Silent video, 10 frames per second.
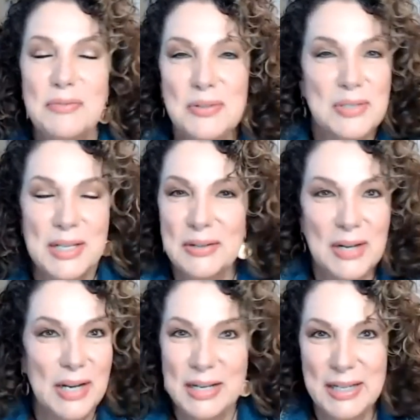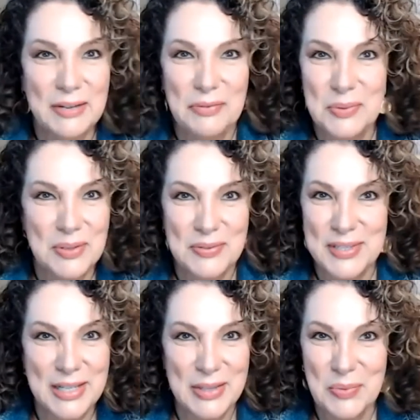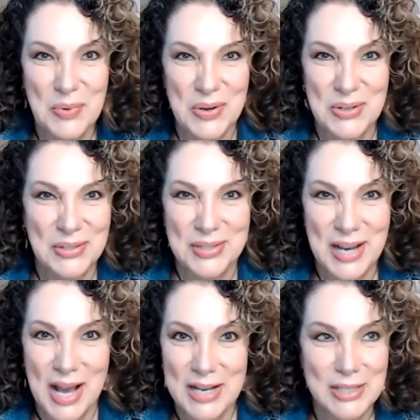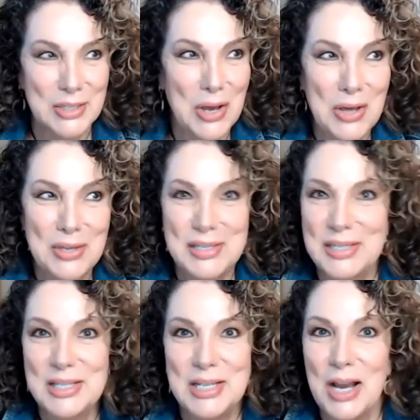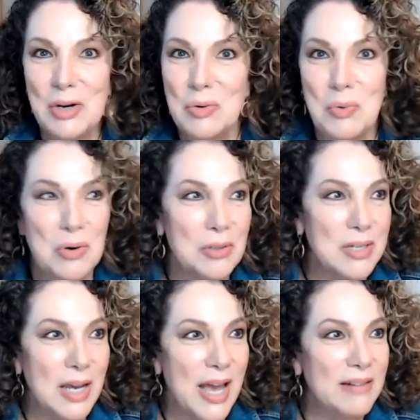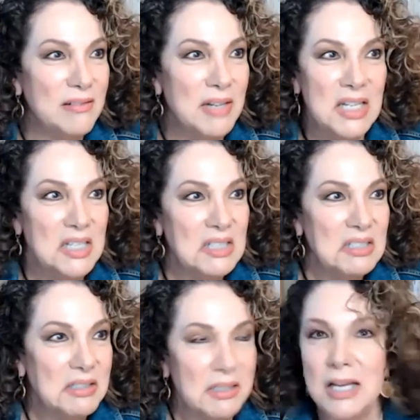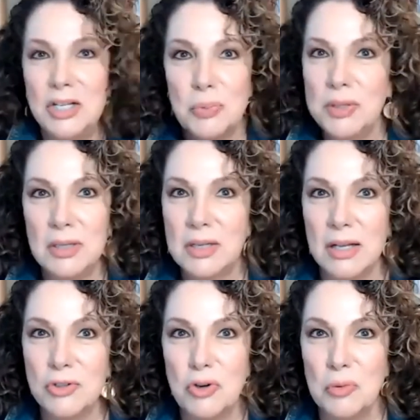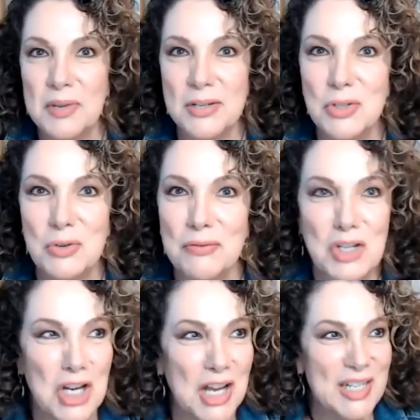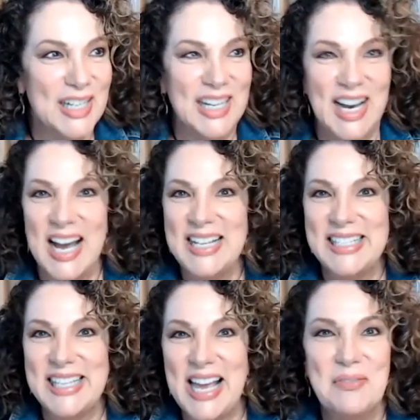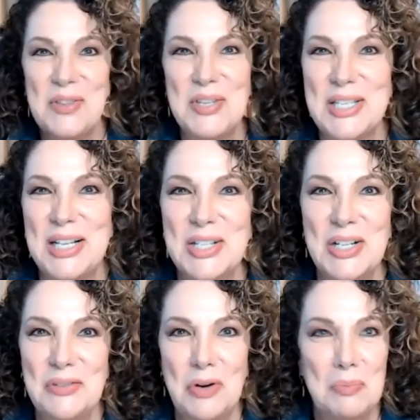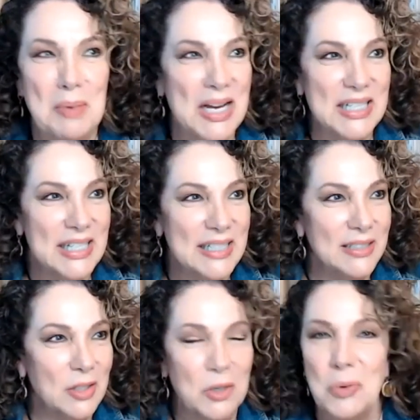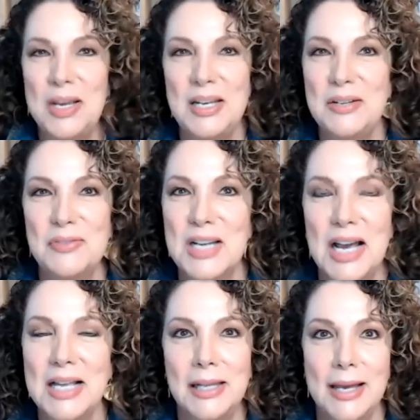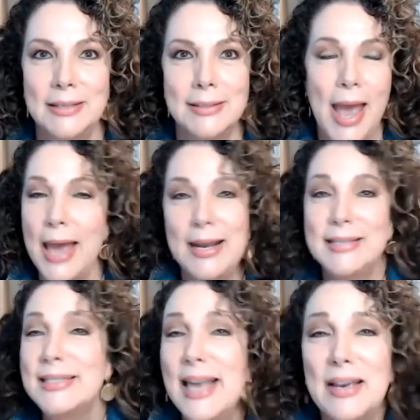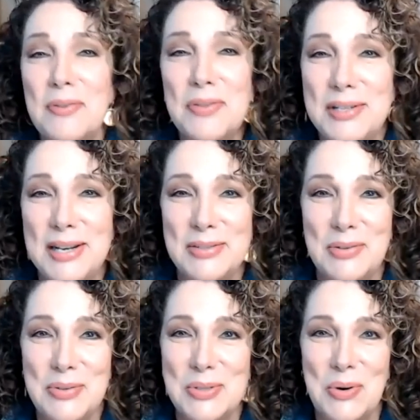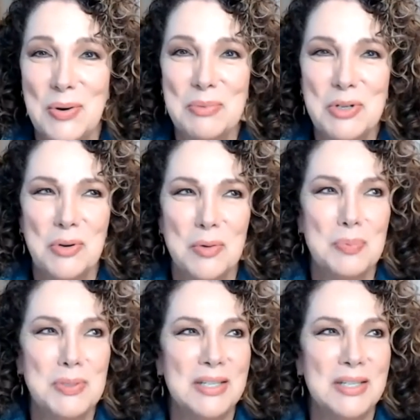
Sarah, I never would have seen the world. I saw this entire world. I had lunch with the cultural minister of China. I sang for the Sultan of Oman and the Queen of Thailand, and I sang for the Desert Storm troops.